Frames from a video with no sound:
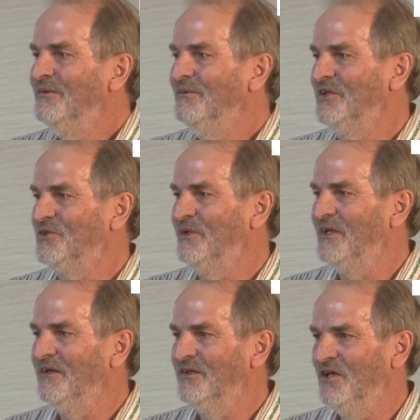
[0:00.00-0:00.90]
which we
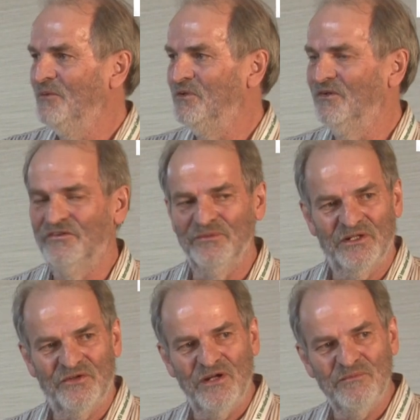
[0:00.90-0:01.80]
then couple to a
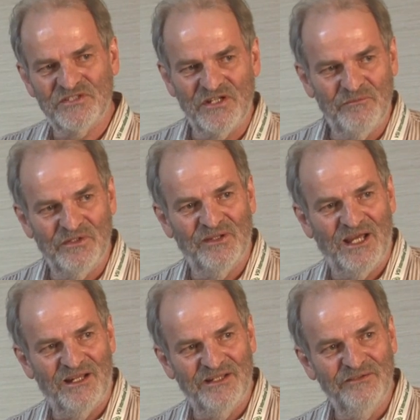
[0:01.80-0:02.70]
chromosomal
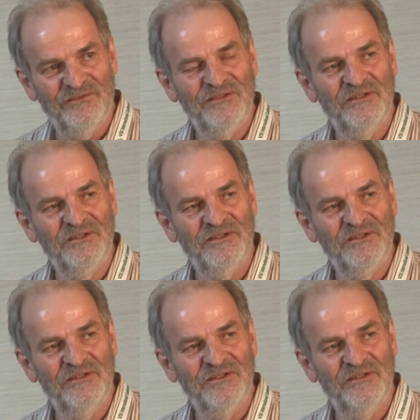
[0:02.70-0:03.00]
allele,